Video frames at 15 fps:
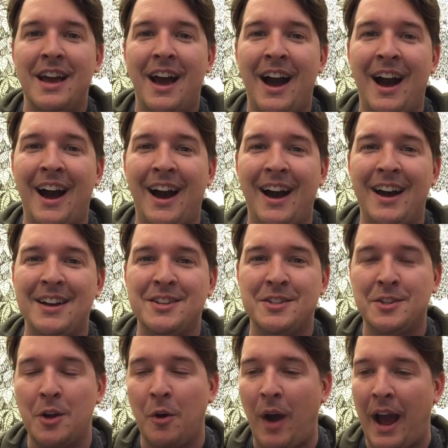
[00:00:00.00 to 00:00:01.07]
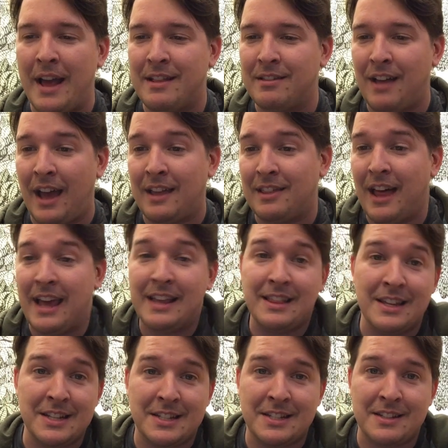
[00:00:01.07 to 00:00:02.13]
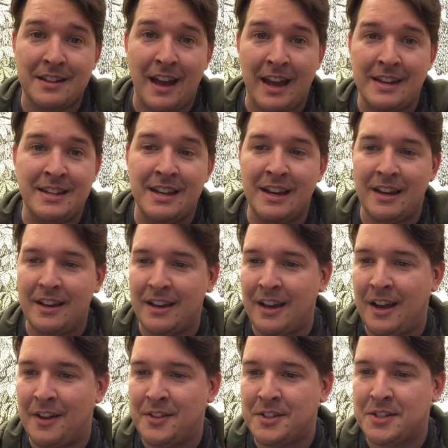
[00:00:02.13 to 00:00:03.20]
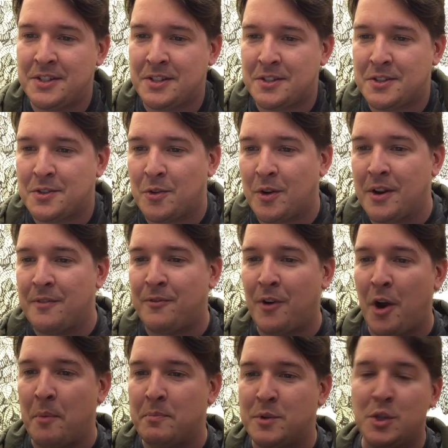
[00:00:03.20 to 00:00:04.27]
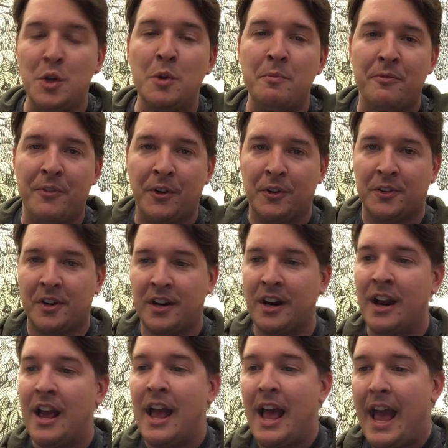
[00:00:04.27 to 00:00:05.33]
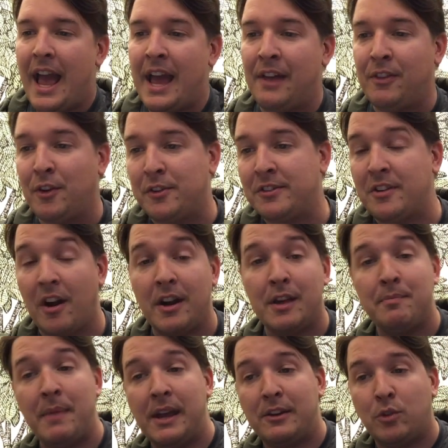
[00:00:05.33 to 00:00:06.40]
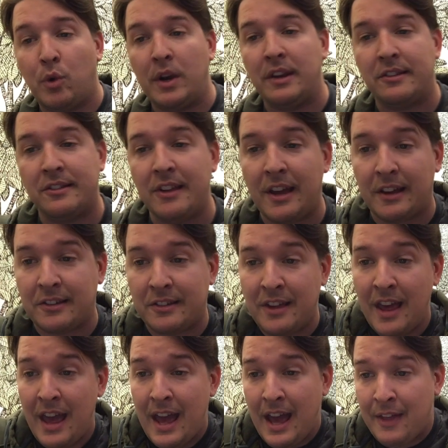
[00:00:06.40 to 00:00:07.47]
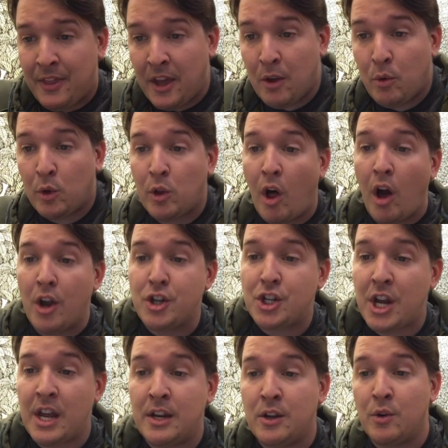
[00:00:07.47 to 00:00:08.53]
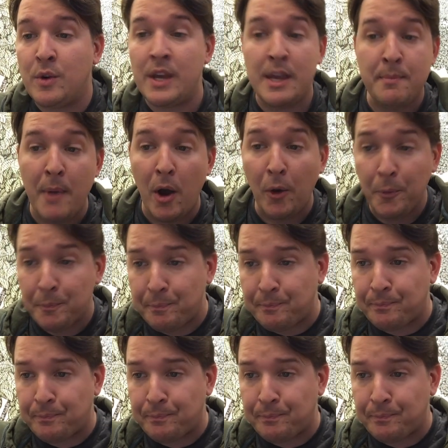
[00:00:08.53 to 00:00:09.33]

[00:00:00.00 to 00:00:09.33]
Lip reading: So I like this idea. This is a story from Tube Filter, and they're starting May 26th. They will launch a new emote,